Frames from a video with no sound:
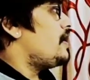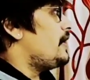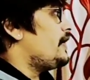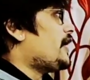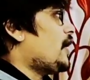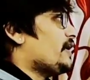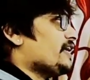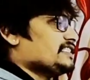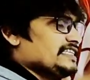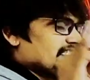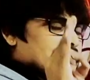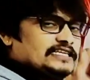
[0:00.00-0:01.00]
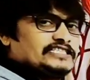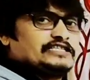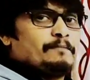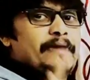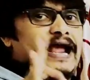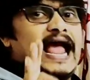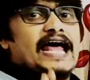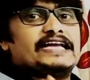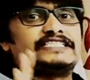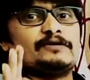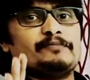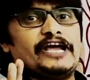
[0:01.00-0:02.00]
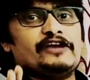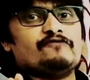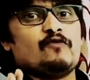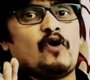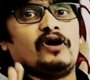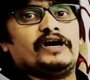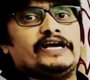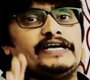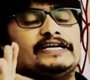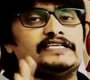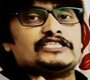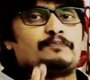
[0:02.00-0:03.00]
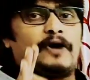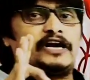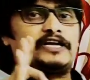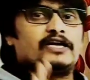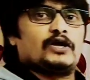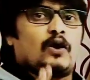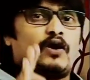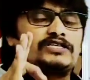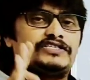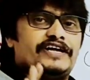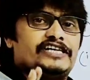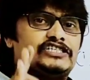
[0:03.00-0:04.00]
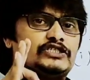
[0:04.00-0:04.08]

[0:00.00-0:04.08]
Now let us discuss the mechanism involved in this particular oxidation,